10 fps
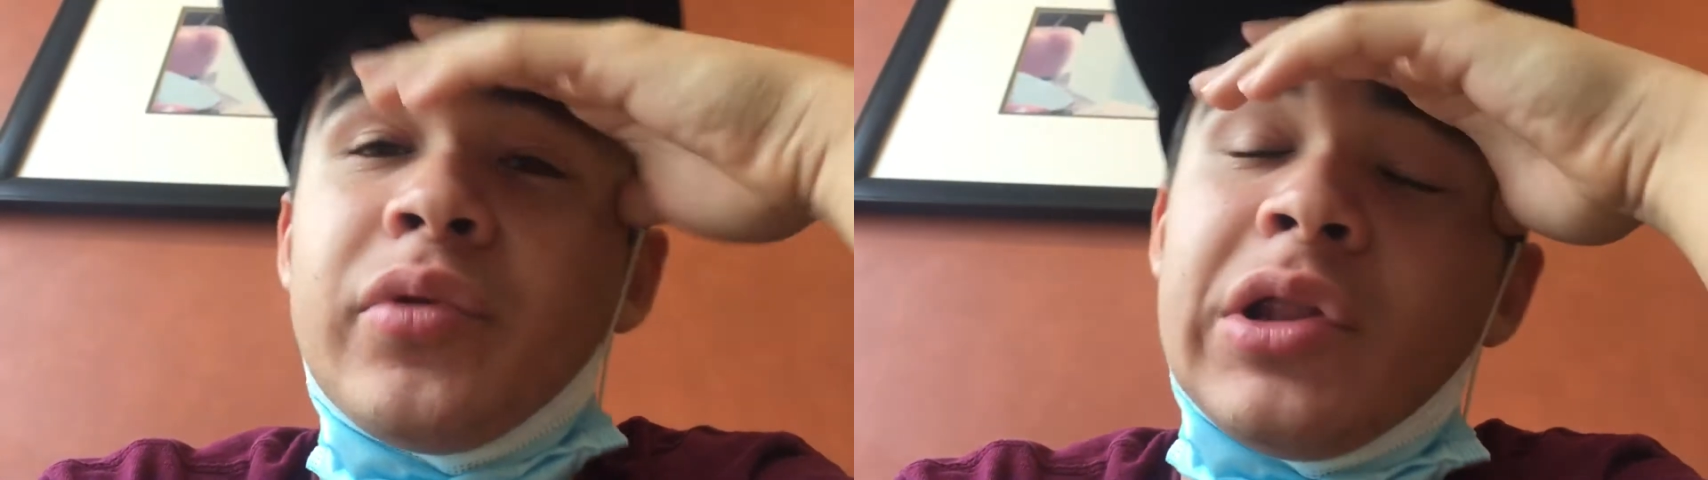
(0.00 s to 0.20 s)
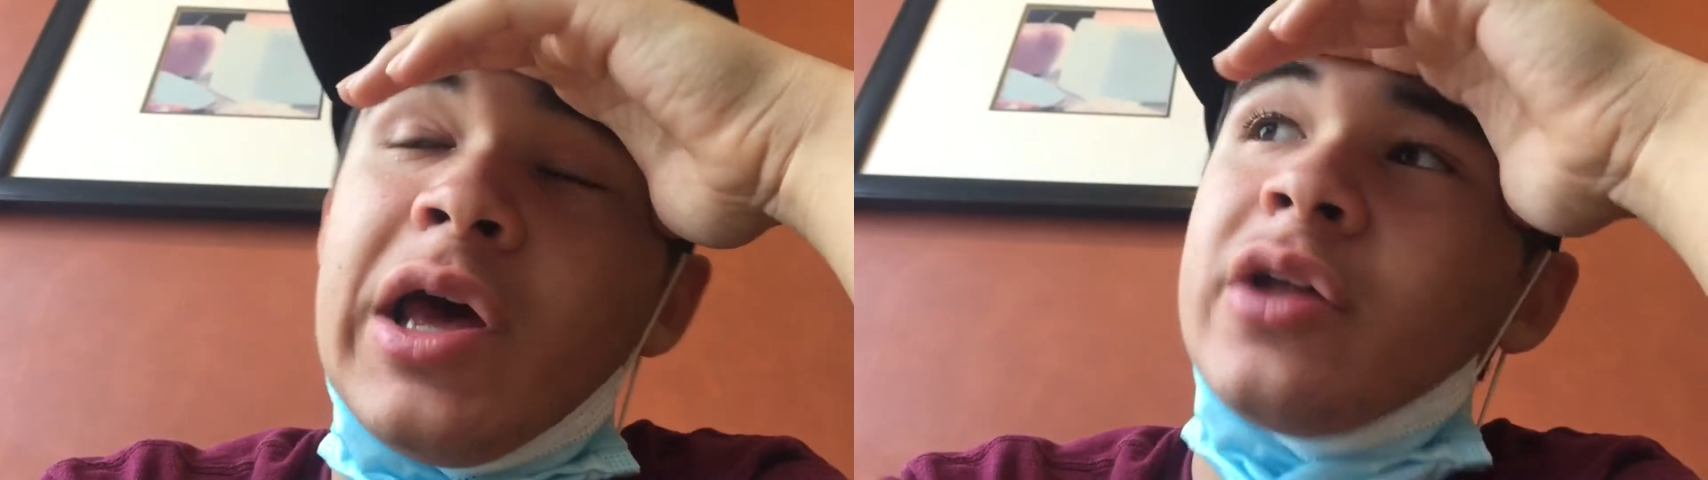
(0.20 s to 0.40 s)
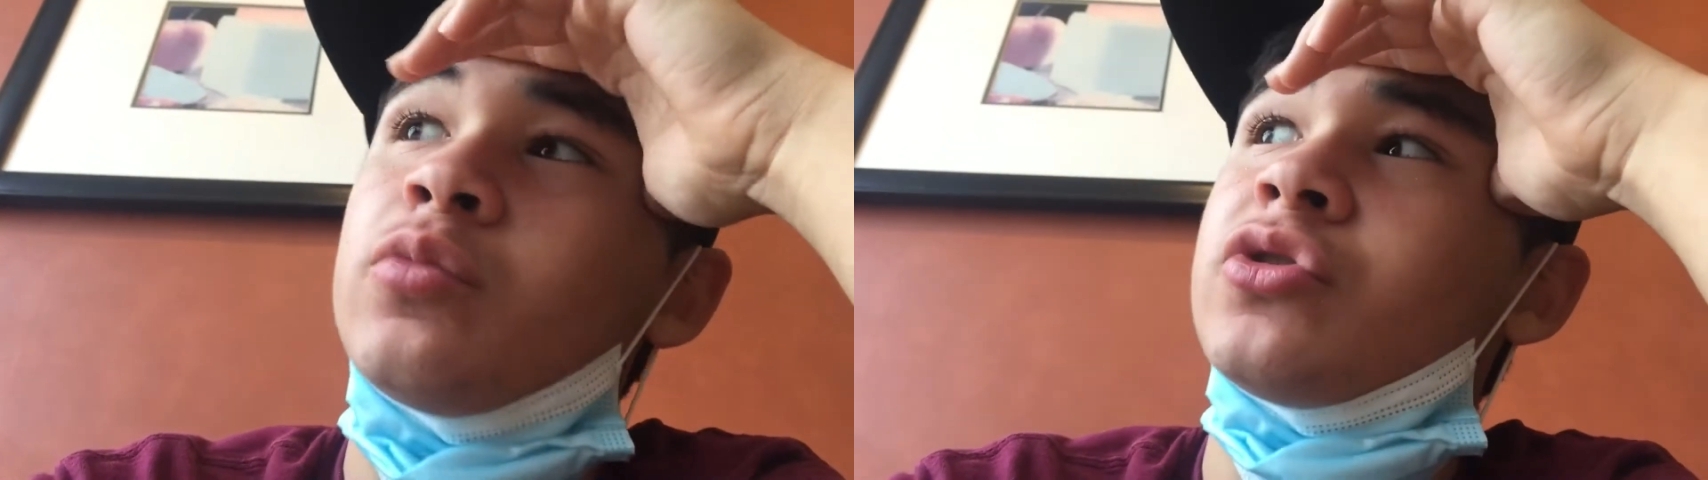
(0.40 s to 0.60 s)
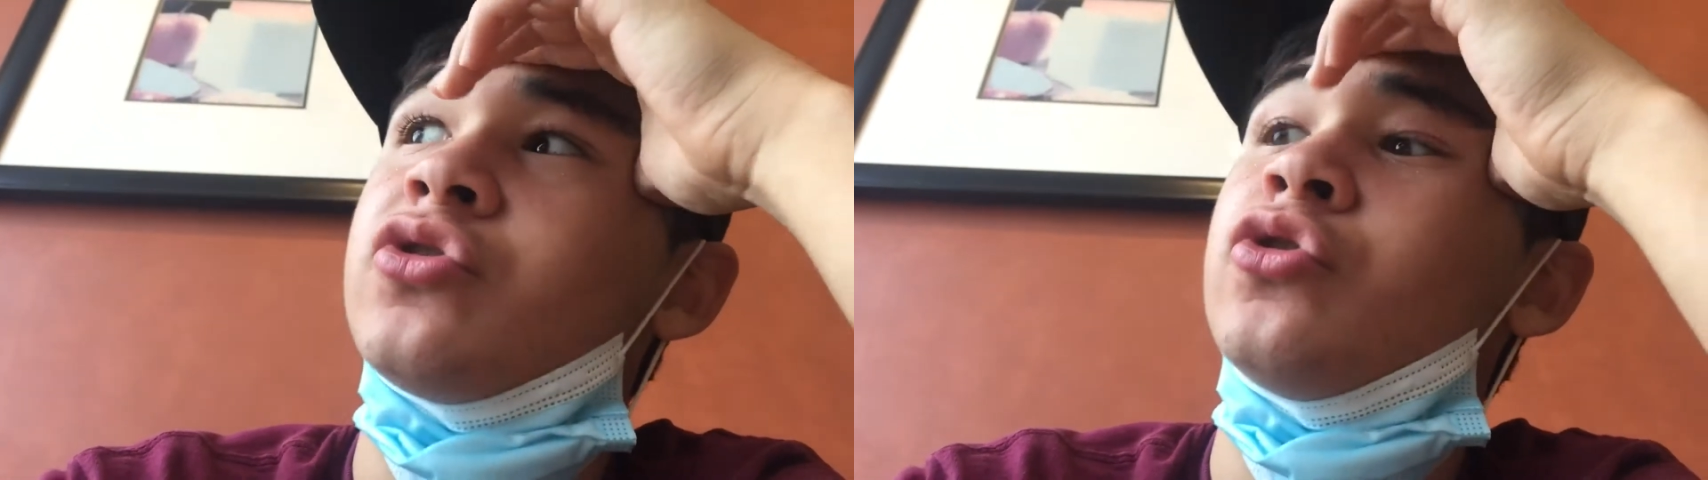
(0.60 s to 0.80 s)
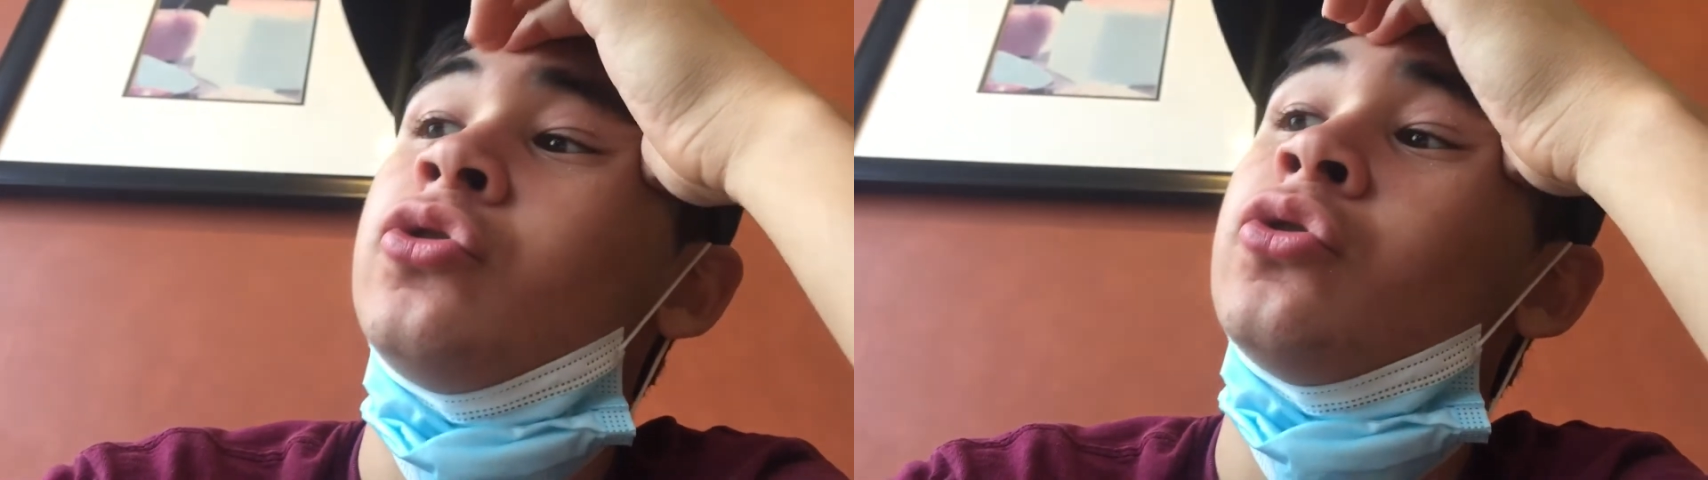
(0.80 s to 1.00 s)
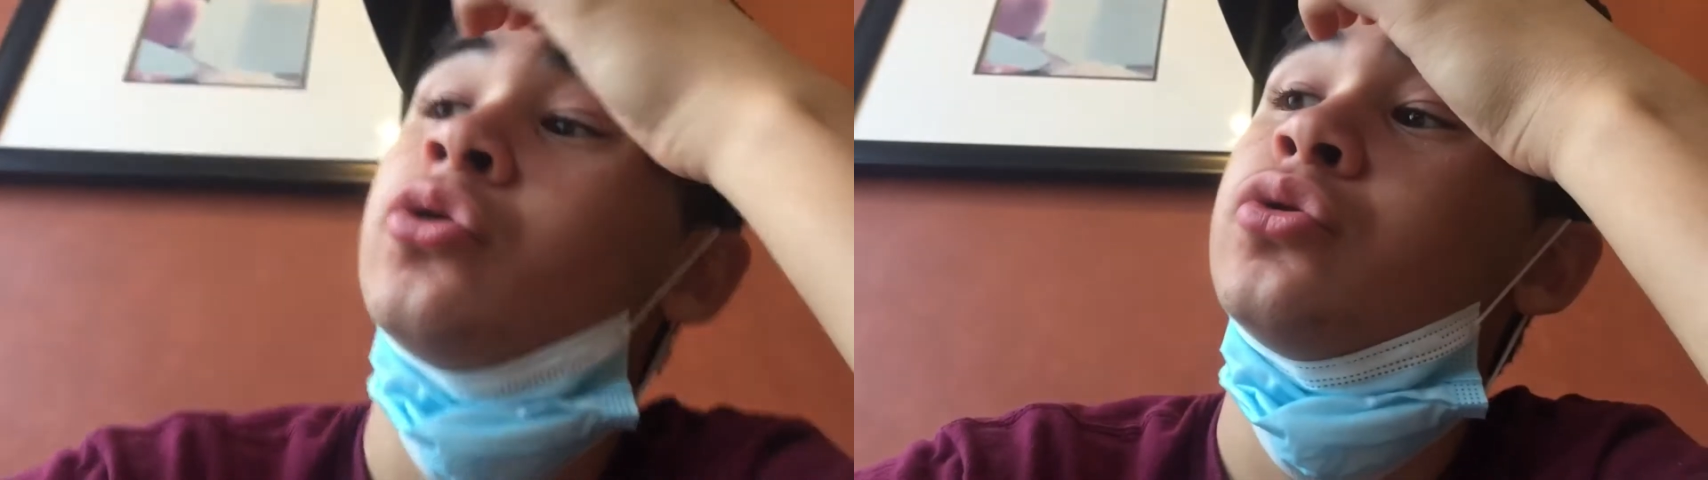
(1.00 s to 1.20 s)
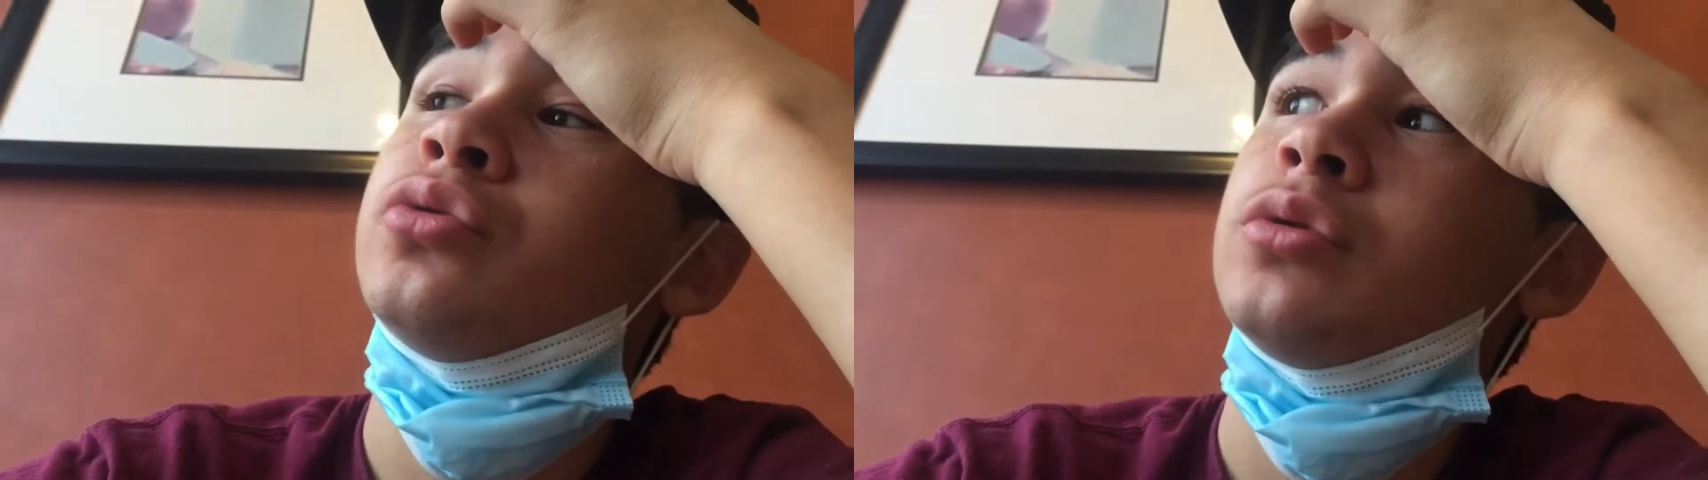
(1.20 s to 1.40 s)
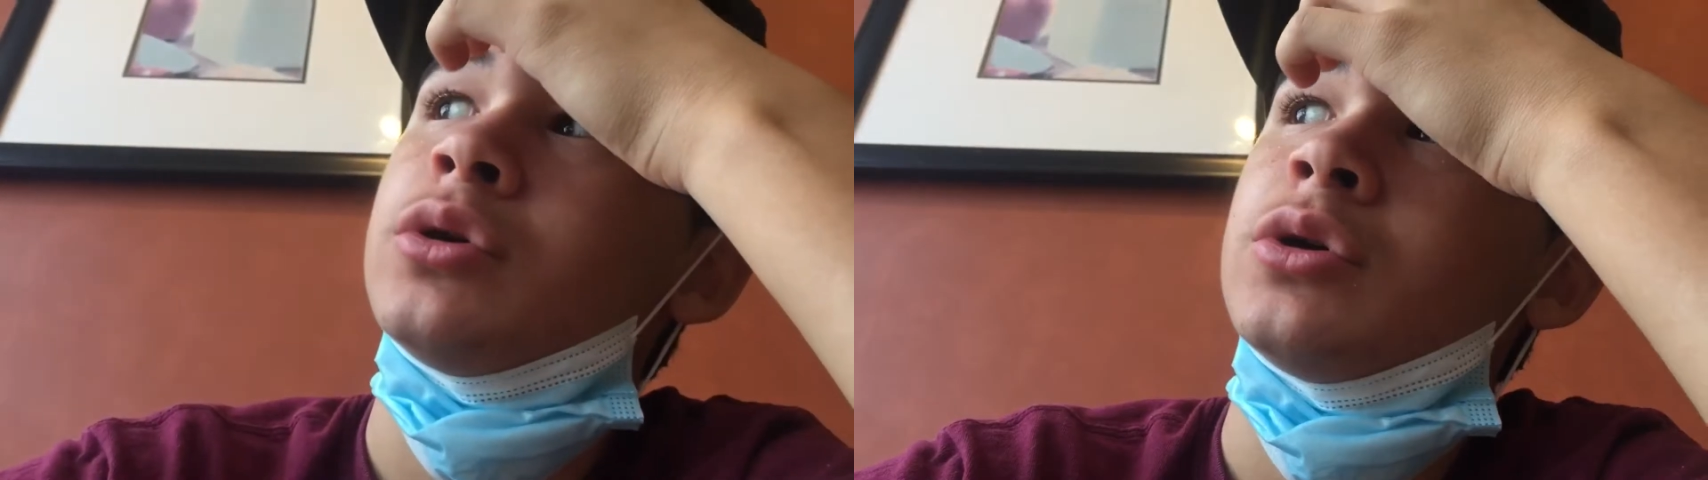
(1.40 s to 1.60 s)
planned what to do,